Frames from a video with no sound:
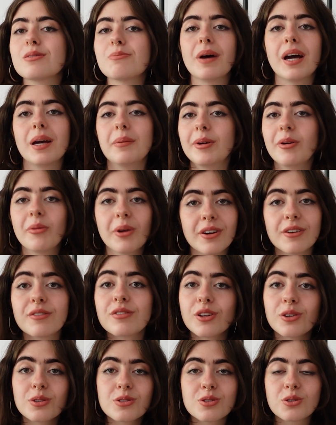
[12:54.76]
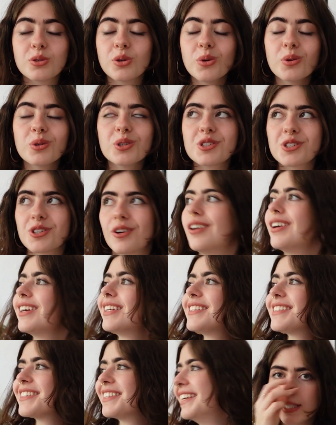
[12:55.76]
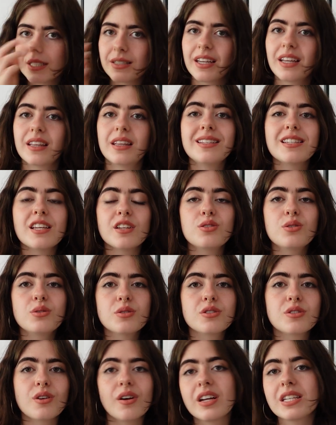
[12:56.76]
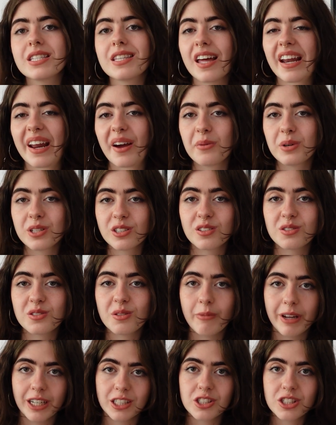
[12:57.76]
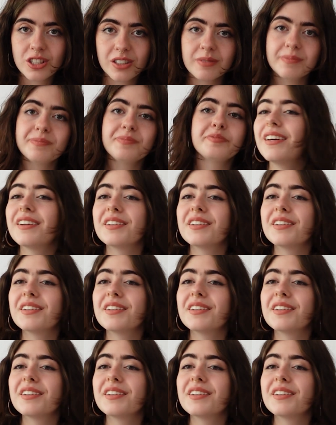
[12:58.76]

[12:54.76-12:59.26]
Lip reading: buy me one of those cool shirts. So yeah, these are 2 stores that I wanted to mention.